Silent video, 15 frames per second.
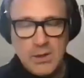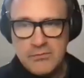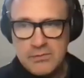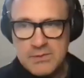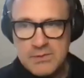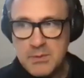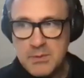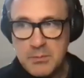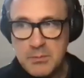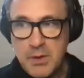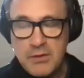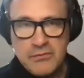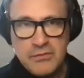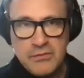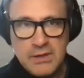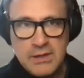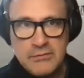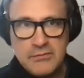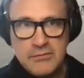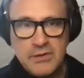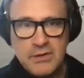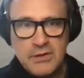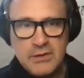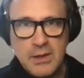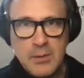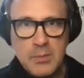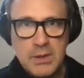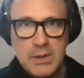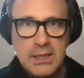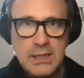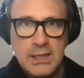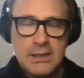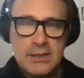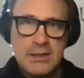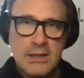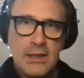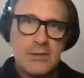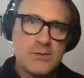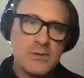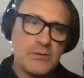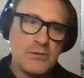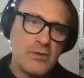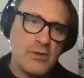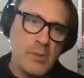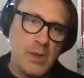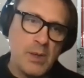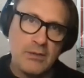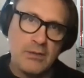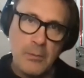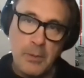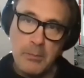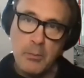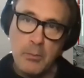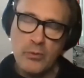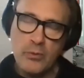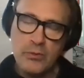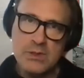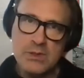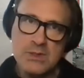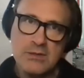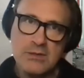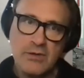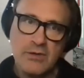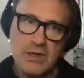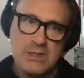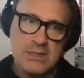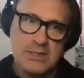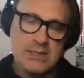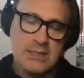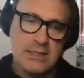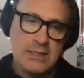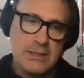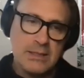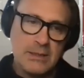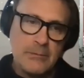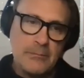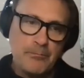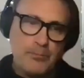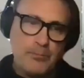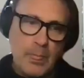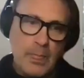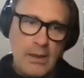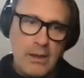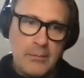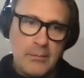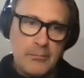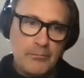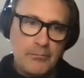or they end up some of them might even fund the company. Sort of they're a bit more than just advisors.